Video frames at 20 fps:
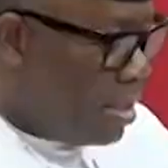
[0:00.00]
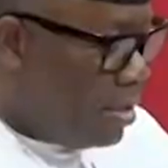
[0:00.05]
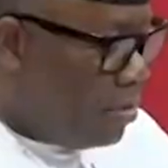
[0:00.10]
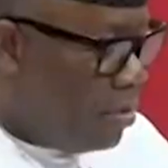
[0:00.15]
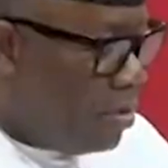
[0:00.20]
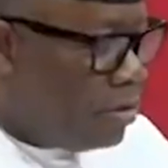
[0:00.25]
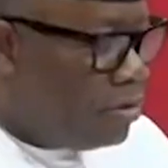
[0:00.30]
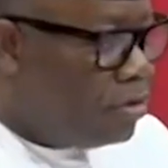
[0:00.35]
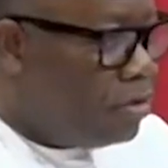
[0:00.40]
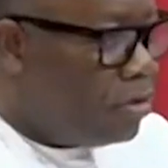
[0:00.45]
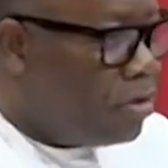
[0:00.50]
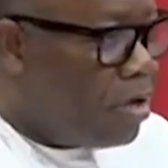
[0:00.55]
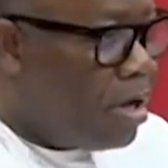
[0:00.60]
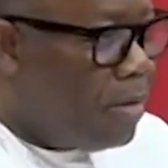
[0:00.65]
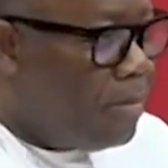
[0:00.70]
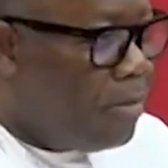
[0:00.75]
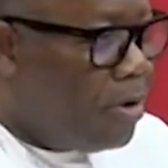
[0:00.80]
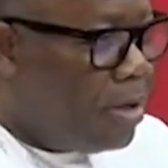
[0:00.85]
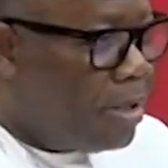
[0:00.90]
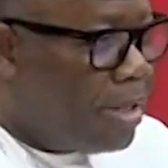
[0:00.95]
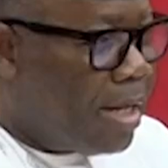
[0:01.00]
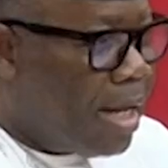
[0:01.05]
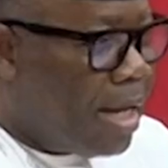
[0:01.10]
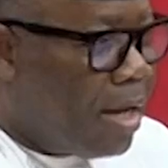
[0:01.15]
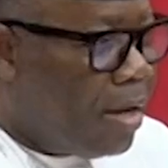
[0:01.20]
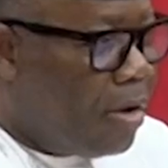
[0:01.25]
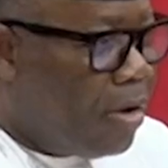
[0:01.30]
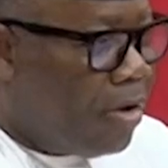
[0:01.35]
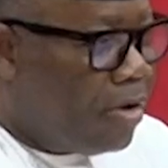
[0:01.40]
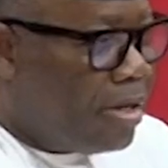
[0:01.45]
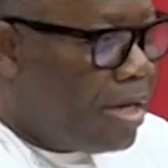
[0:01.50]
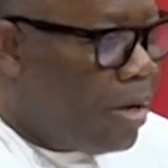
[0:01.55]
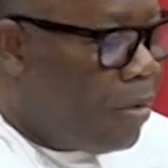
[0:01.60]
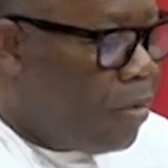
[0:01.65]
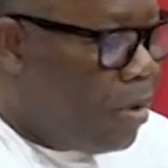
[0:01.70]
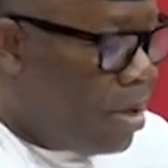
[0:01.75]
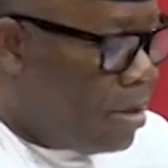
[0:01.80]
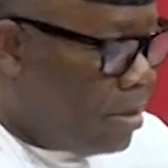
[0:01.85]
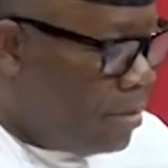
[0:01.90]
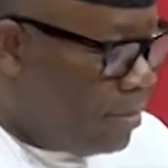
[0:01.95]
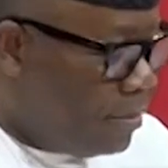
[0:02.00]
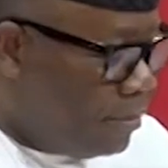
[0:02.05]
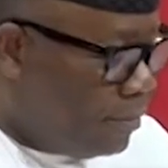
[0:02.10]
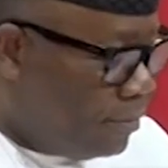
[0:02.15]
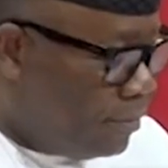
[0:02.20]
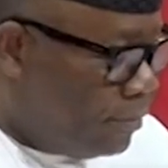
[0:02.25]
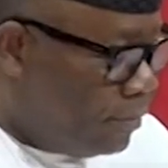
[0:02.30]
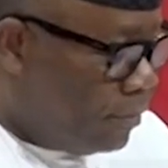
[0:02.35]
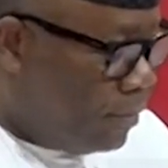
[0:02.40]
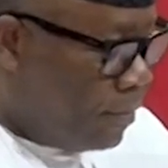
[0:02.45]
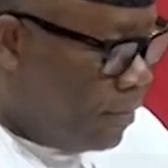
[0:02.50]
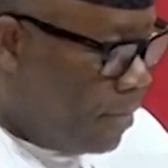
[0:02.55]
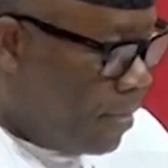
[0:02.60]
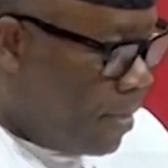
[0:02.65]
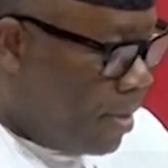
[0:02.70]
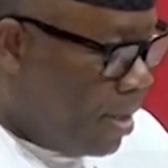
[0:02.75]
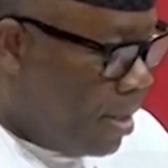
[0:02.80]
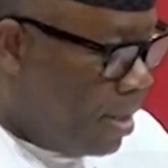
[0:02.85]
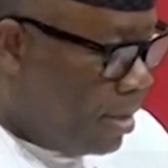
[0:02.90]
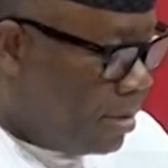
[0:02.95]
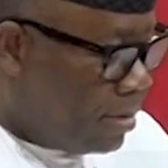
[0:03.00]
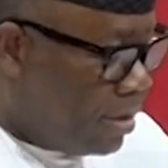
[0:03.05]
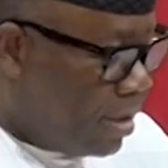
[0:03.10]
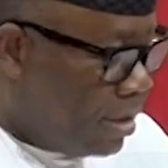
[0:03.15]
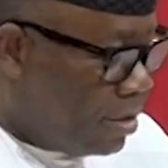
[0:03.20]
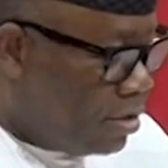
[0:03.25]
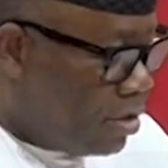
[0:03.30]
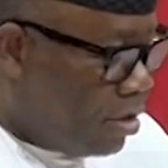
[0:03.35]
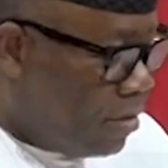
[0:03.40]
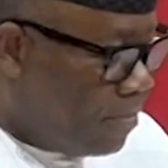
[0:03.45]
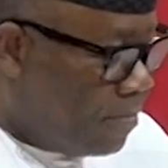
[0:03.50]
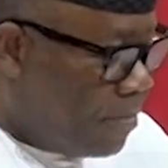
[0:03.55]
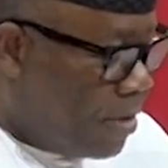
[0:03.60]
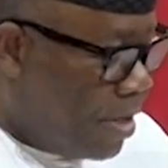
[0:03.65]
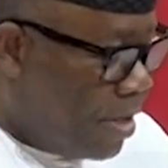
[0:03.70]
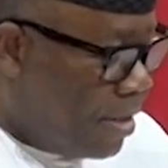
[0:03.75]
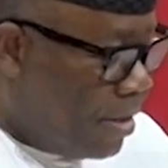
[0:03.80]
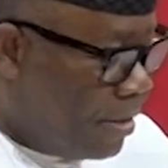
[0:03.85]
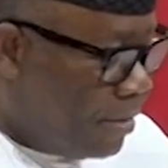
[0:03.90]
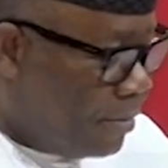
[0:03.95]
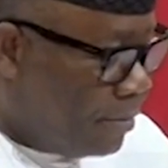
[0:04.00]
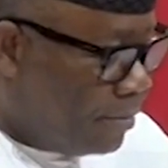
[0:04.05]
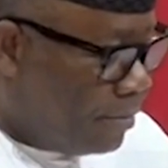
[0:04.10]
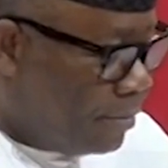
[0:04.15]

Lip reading: He wants to come under Order 1, Section B,